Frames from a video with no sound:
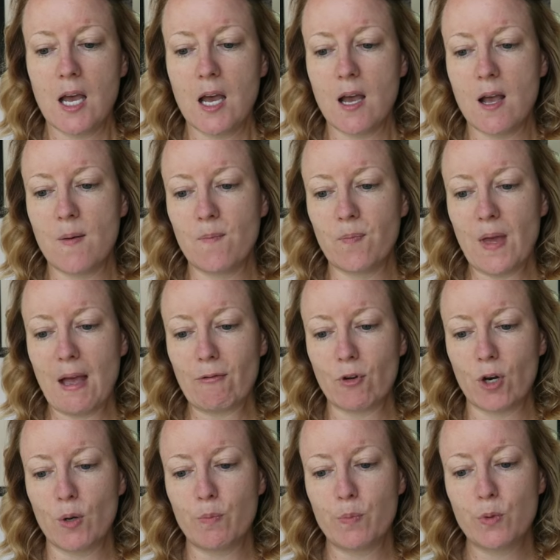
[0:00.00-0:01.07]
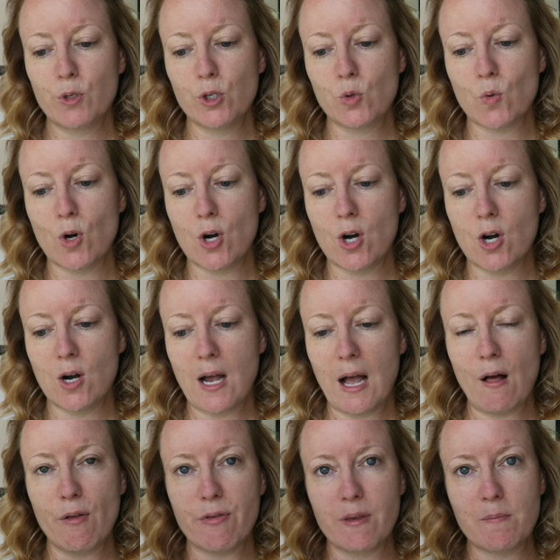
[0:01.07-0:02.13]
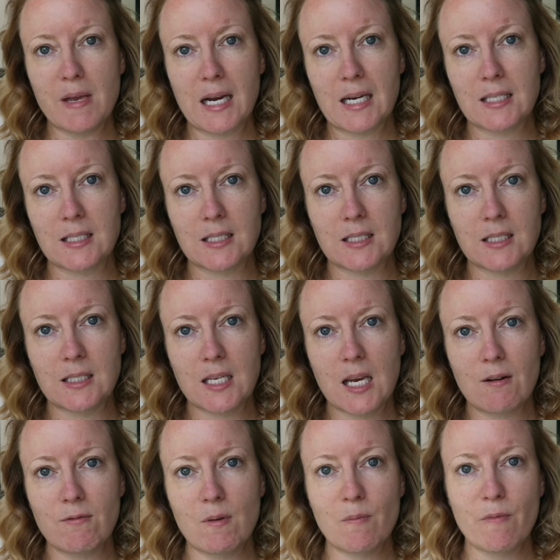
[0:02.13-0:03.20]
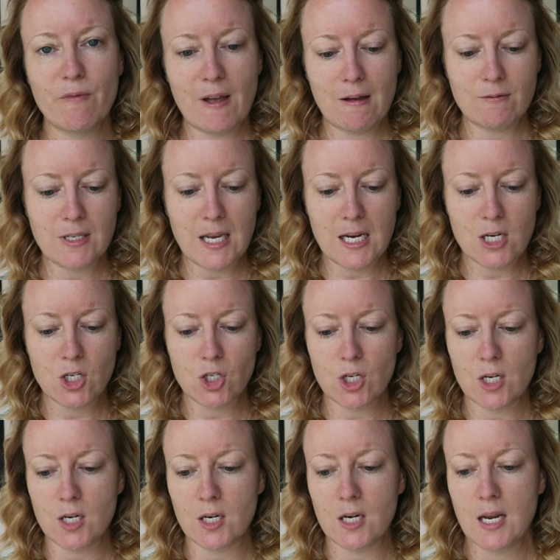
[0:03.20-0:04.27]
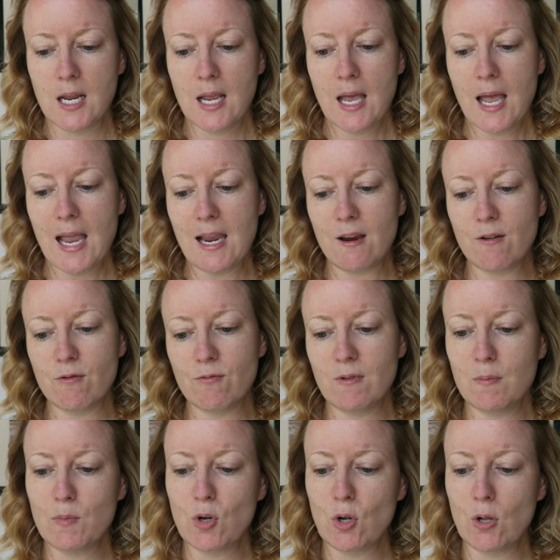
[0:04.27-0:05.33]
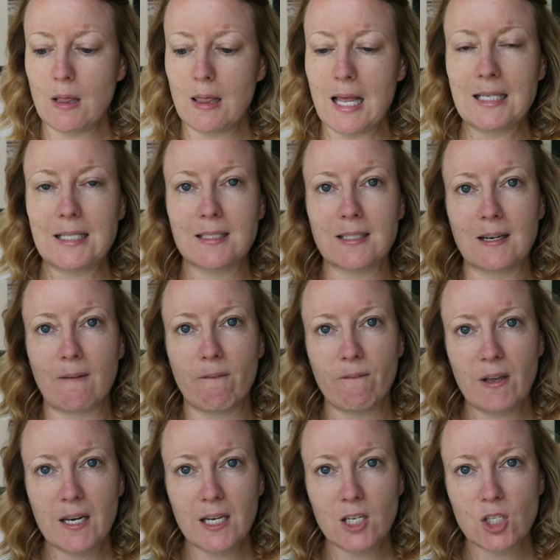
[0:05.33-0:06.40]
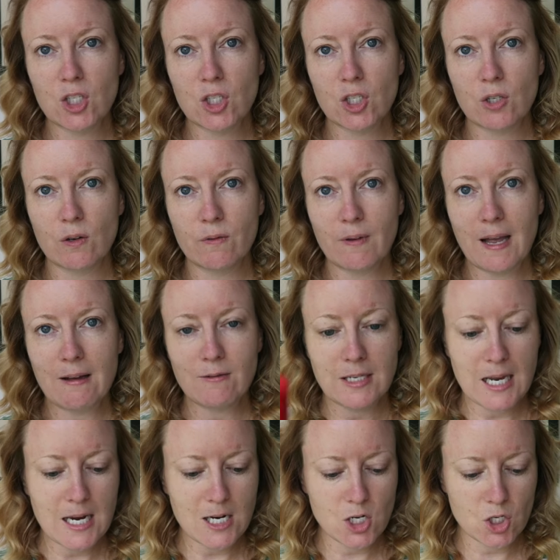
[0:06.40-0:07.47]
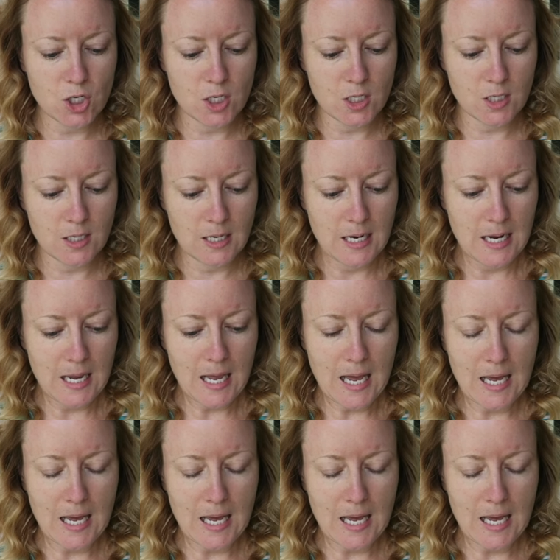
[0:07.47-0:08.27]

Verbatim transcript: Um, I've got a Bourjois Healthy Mix Serum Foundation, a Rimmel Lasting Finish Foundation,